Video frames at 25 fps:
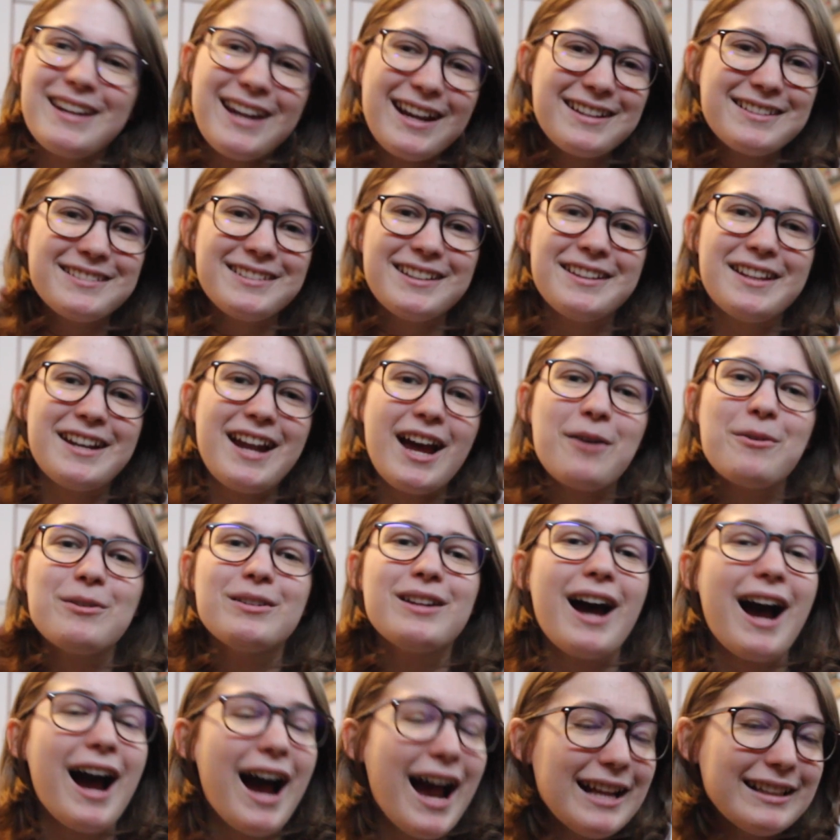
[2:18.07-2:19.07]
The next thing that I
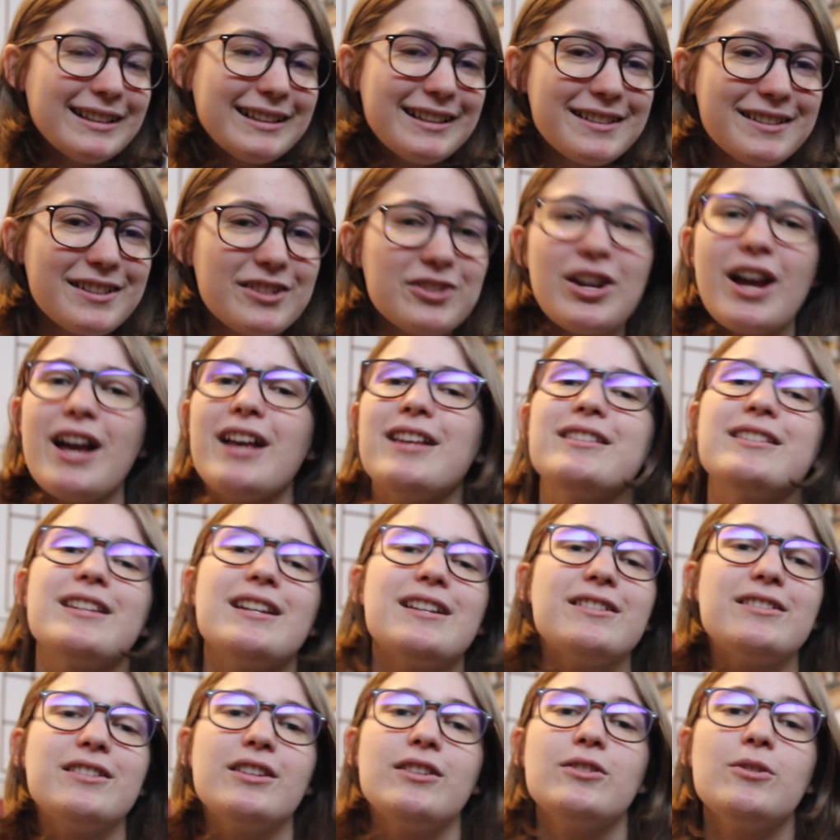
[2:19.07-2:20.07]
would highly suggest
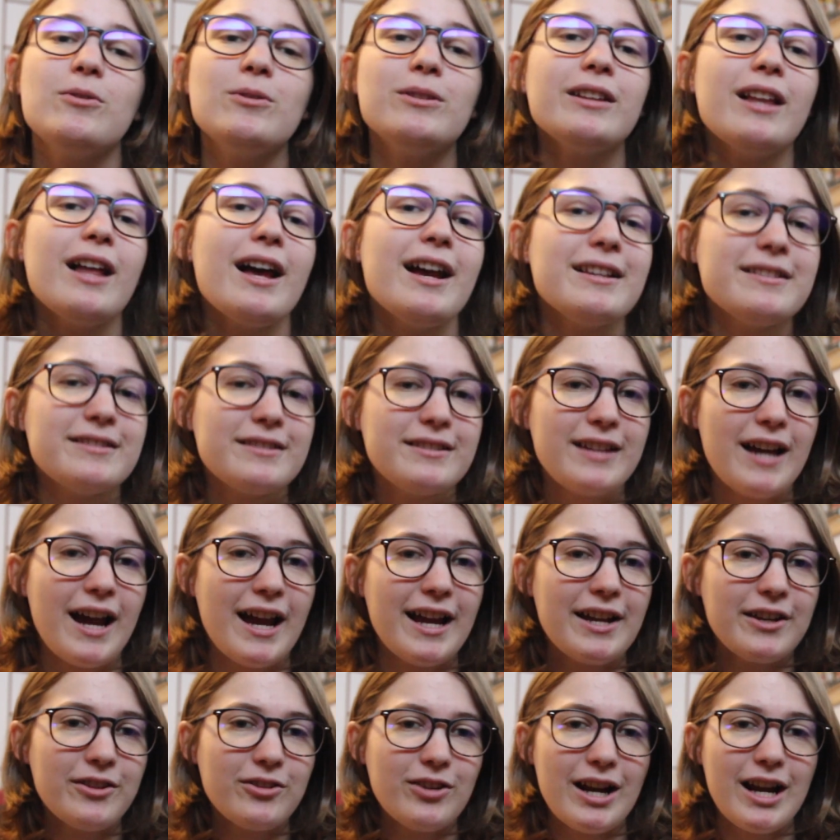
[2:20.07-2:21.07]
is to utilize
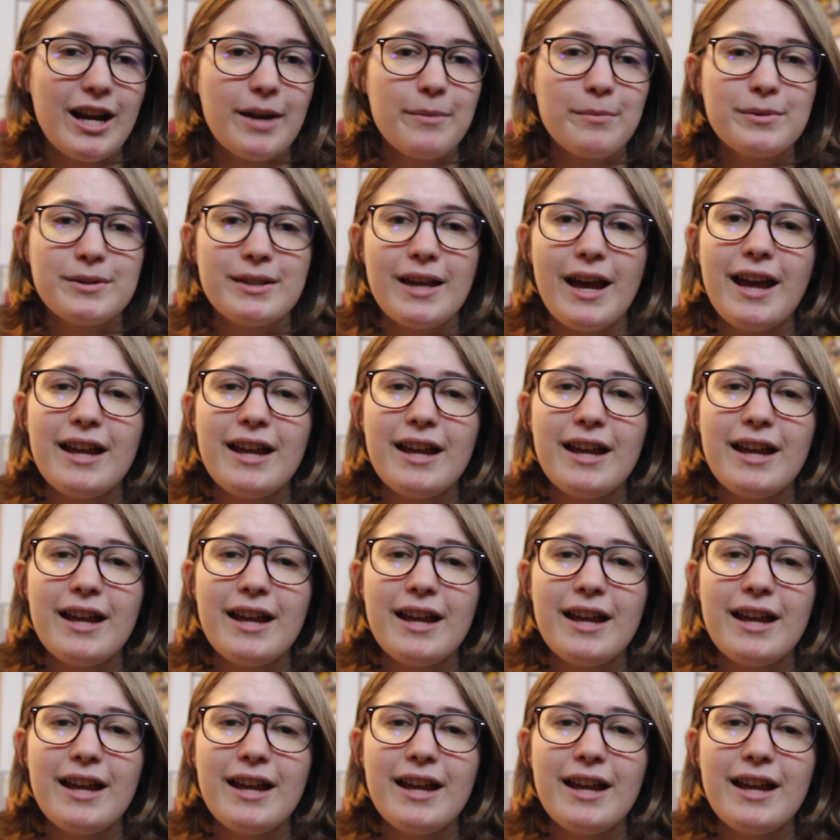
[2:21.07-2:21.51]
diagrams.